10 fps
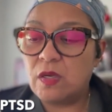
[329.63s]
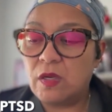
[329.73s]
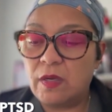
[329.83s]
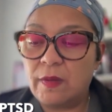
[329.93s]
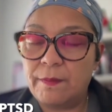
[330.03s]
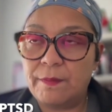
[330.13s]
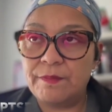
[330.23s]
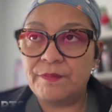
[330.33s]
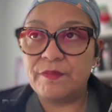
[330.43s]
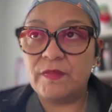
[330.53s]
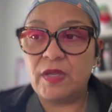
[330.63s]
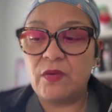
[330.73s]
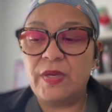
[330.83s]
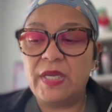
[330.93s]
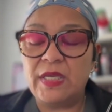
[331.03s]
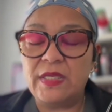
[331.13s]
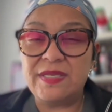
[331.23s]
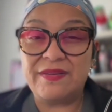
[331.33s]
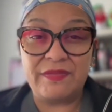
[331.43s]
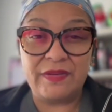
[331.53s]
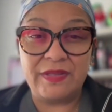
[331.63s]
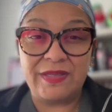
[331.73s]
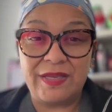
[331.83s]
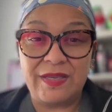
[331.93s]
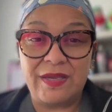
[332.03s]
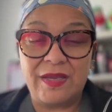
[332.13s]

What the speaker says: Um, and we can definitely